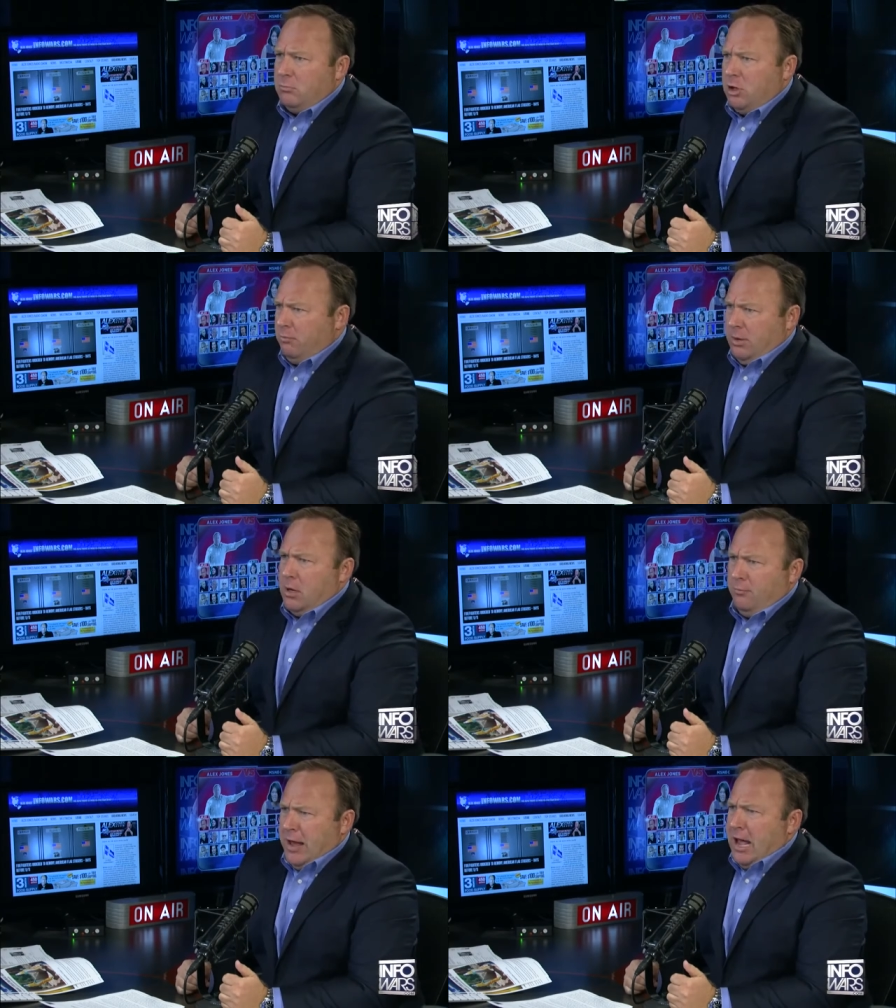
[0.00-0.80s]
You know,
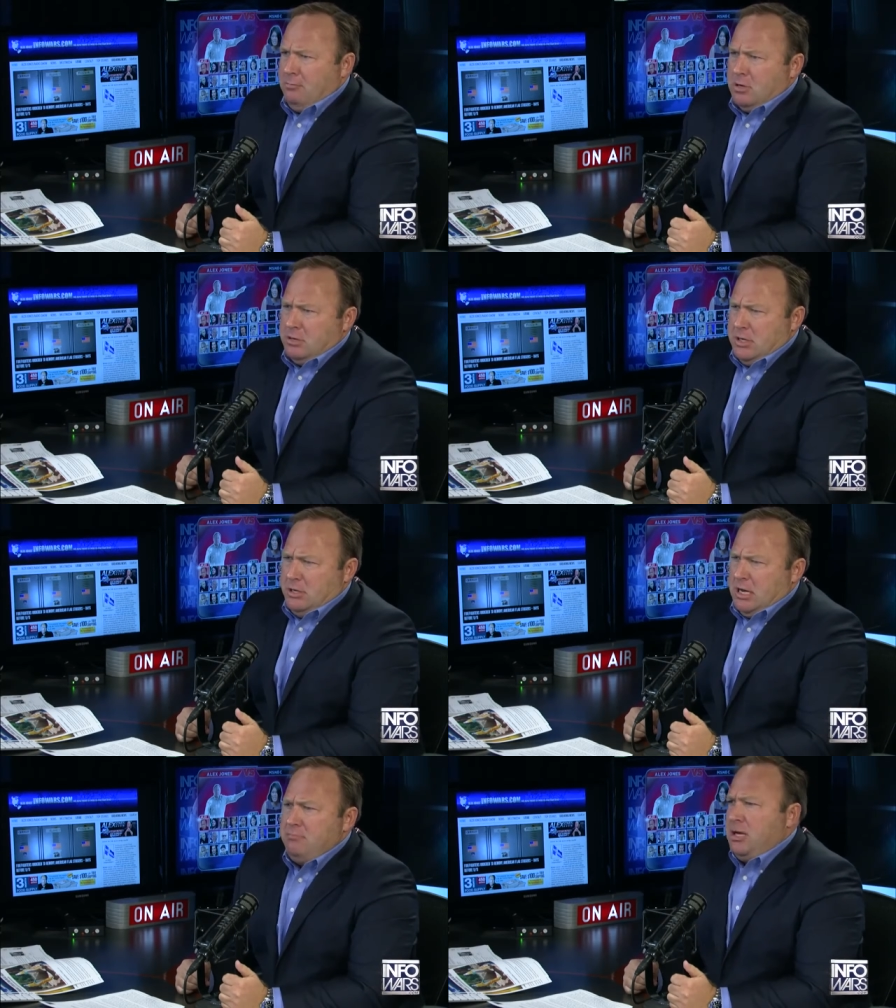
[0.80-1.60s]
they had
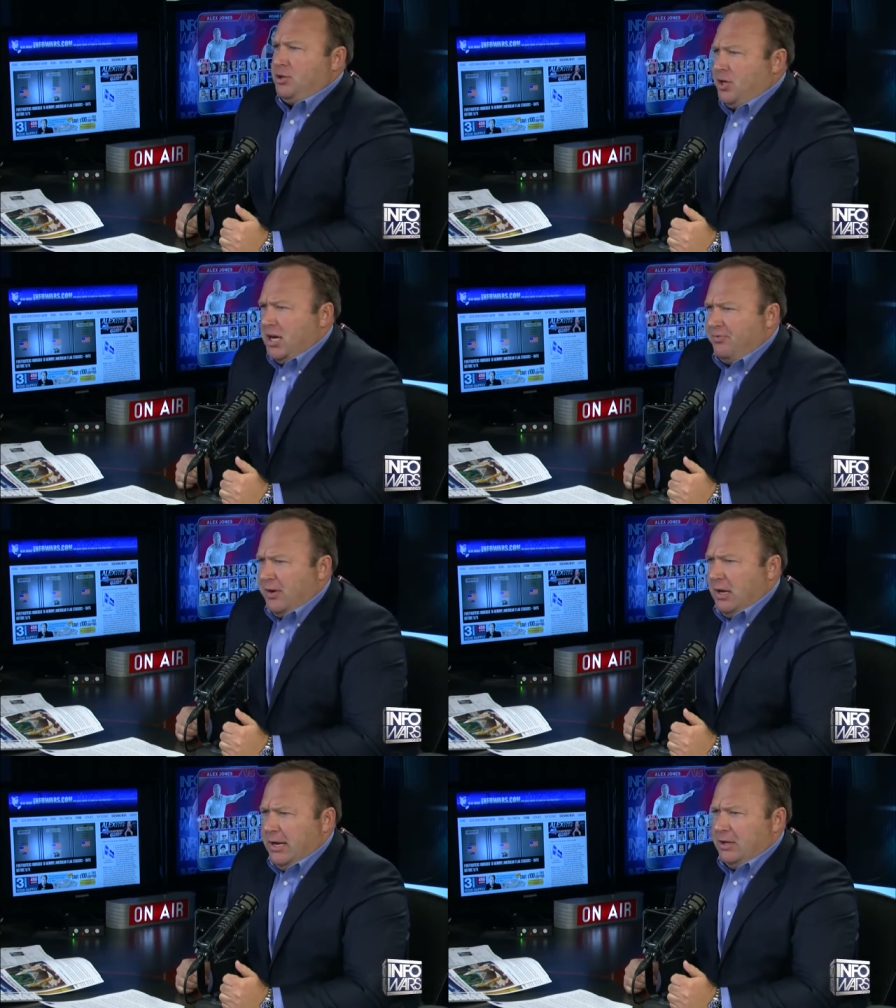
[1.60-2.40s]
NBC
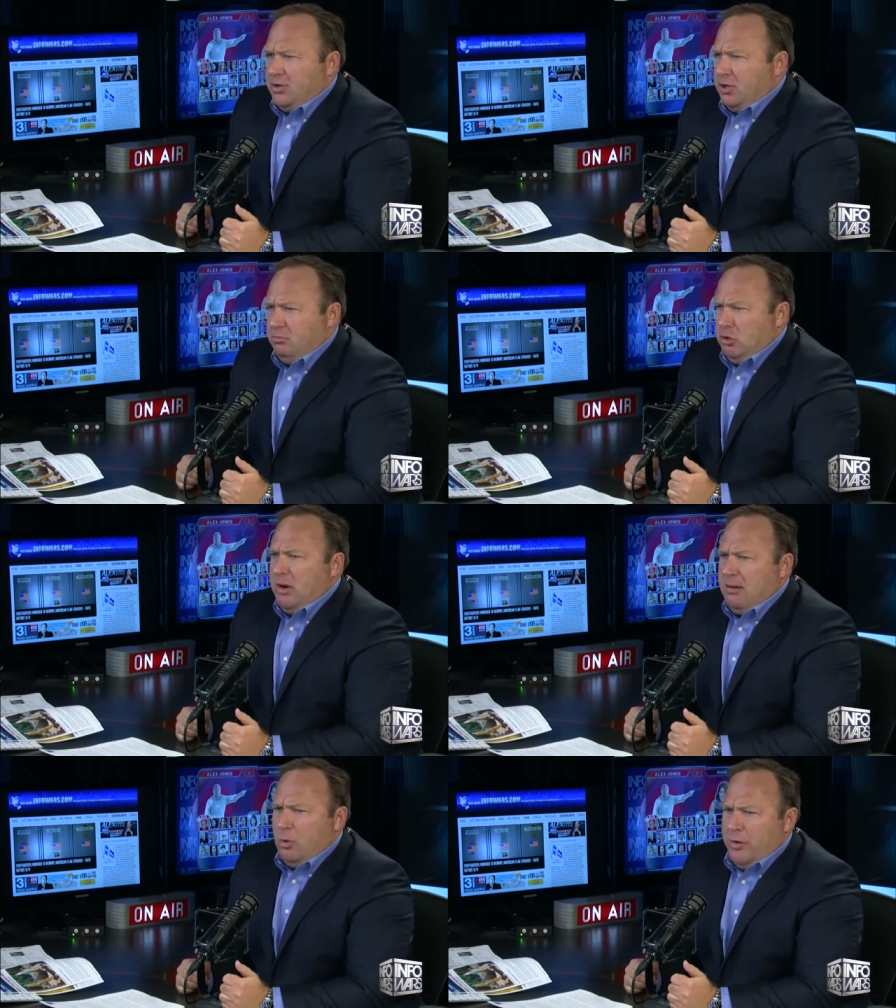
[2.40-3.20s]
affiliates and you
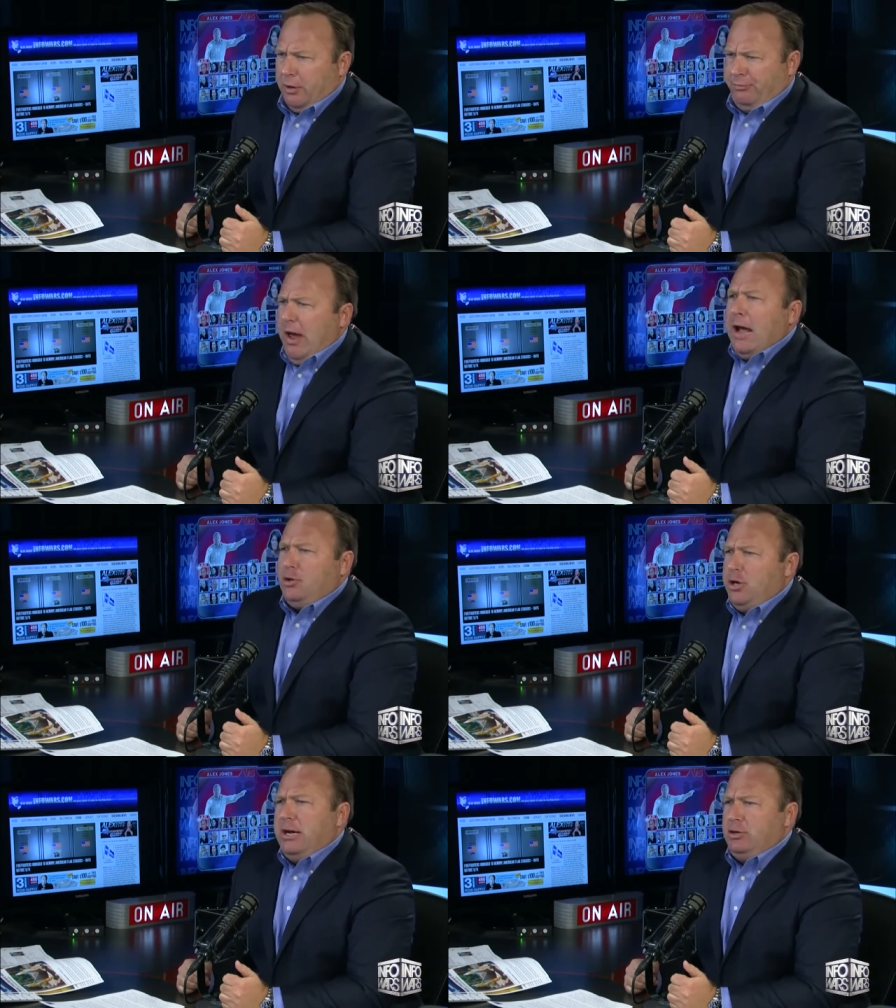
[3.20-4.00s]
name it with their fact
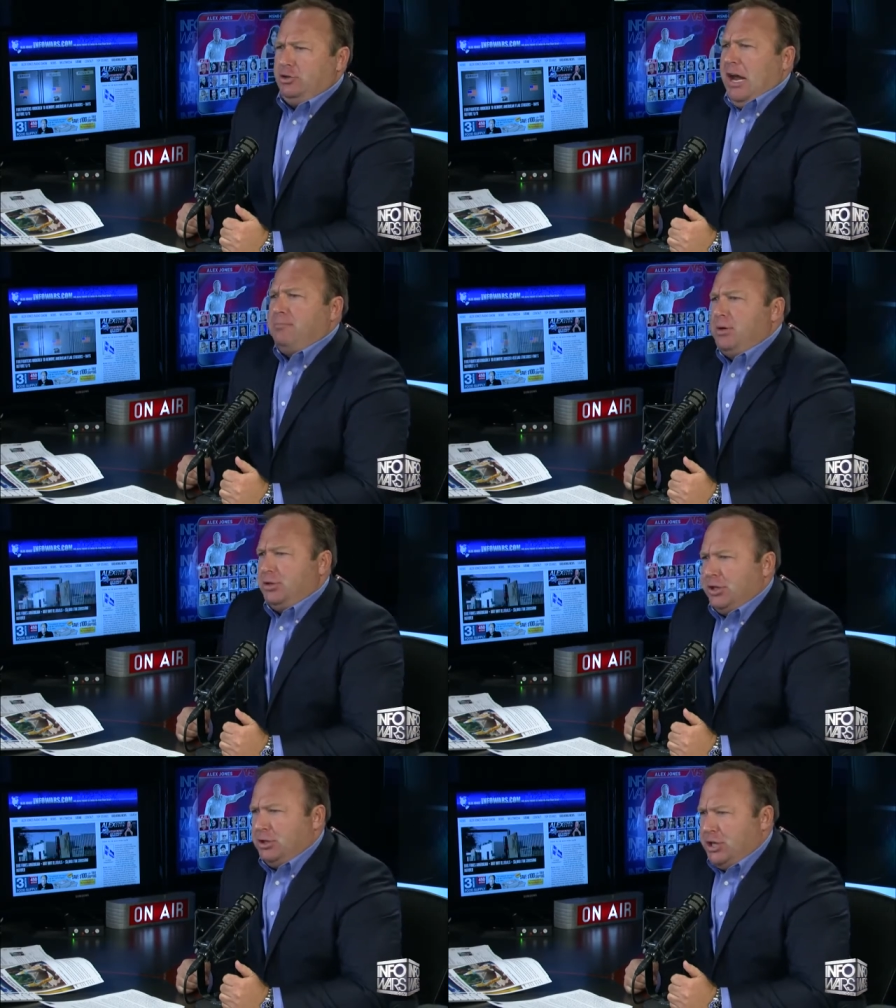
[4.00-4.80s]
check
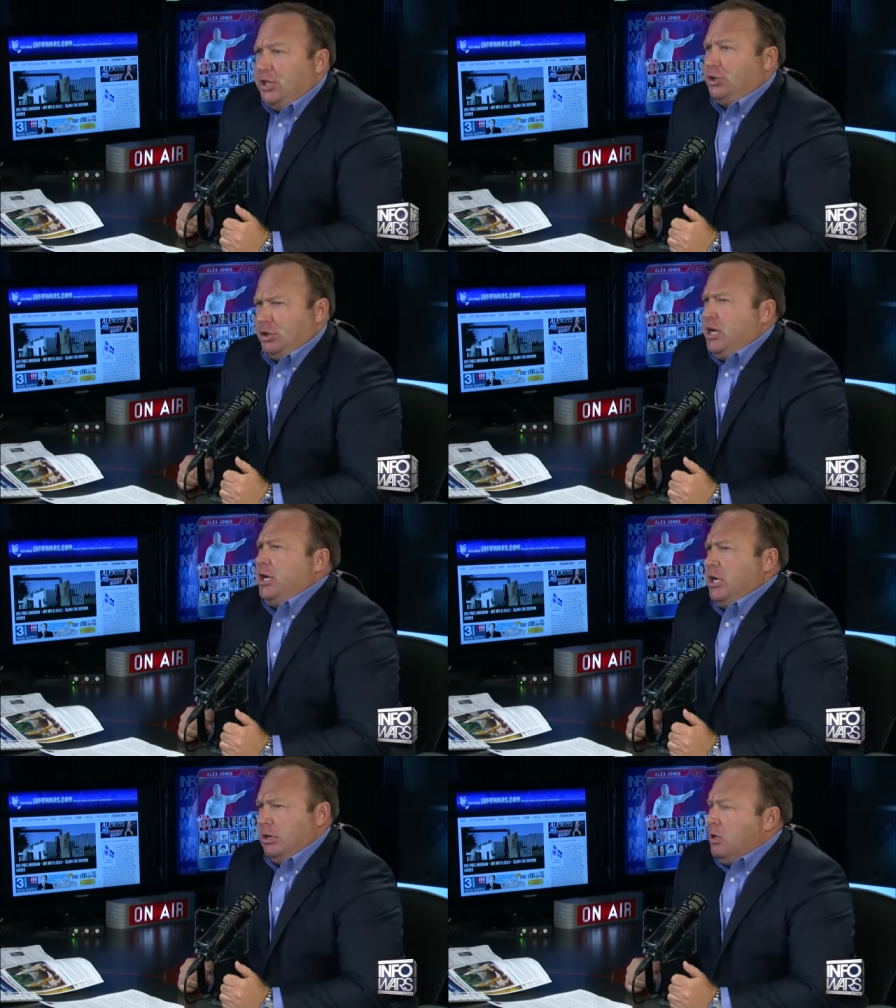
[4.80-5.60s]
segments in
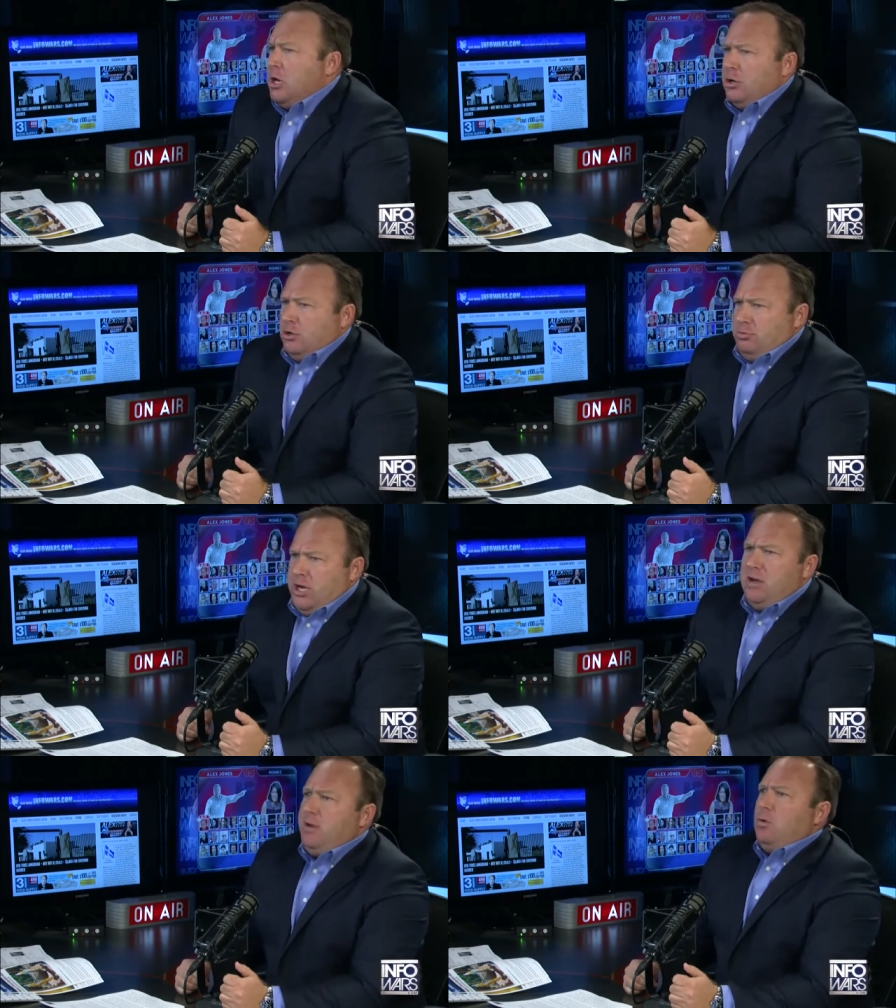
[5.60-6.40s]
D.C. and
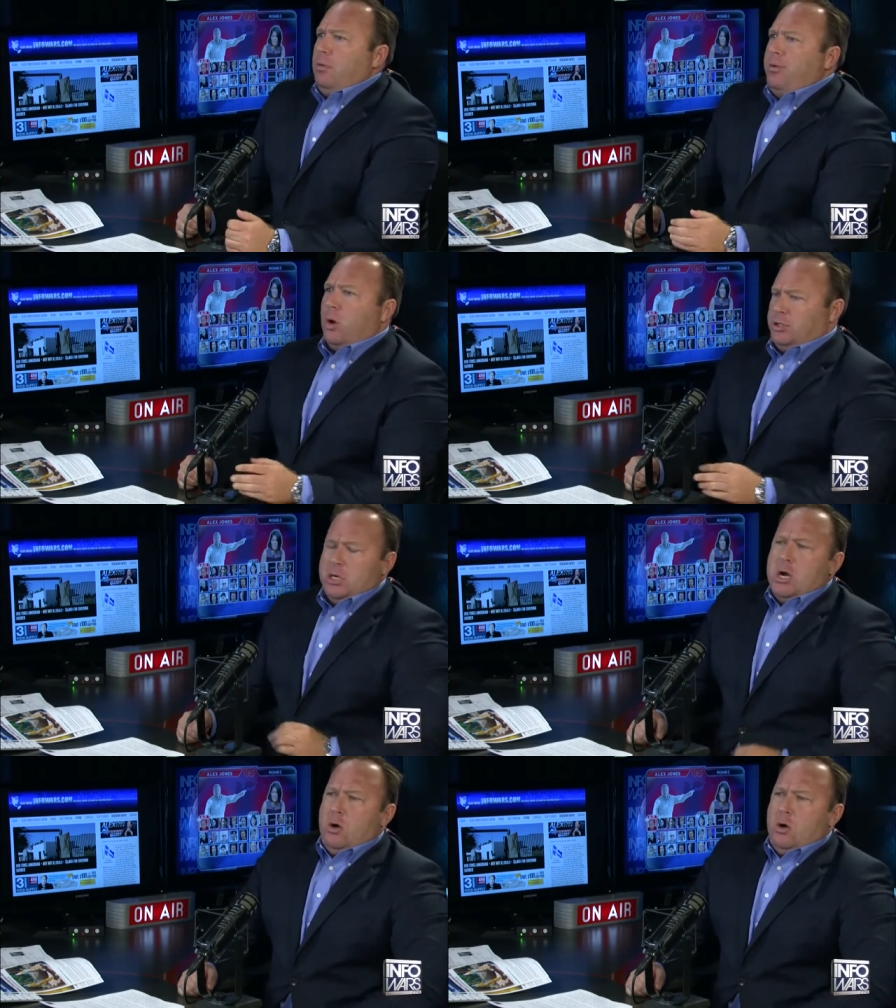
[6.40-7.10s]
TV reports.